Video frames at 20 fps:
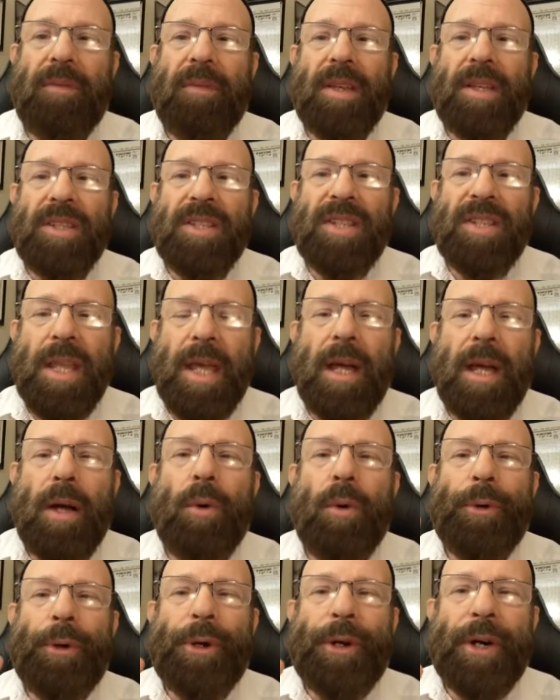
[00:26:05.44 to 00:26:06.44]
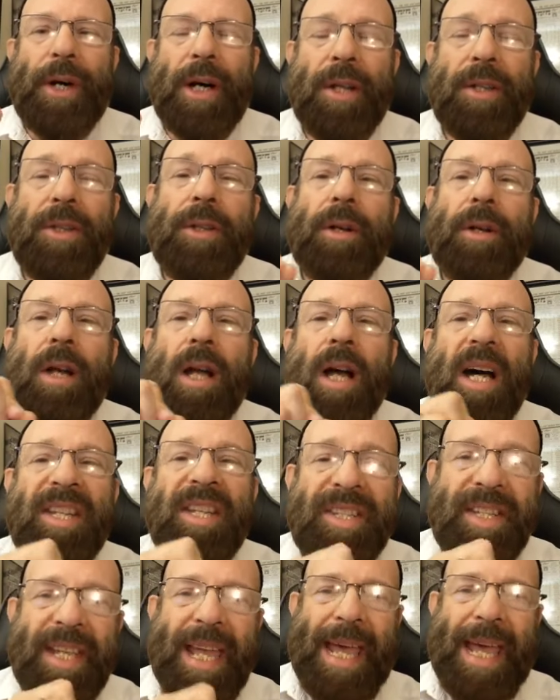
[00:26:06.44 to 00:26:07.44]
is now under
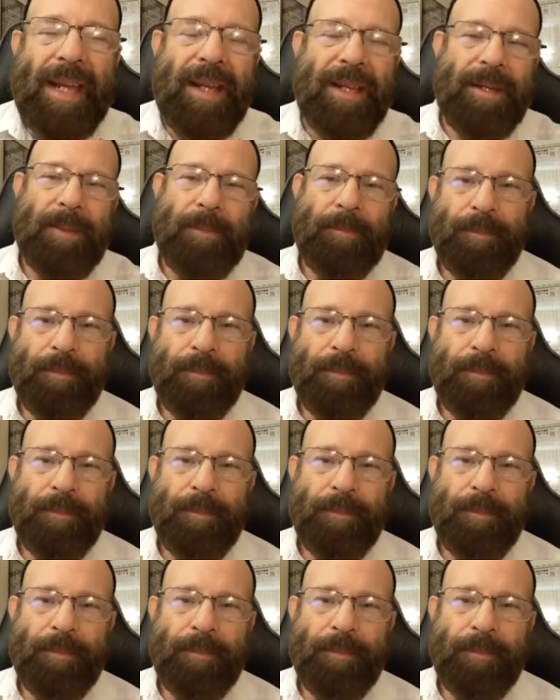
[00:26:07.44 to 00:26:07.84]
attack.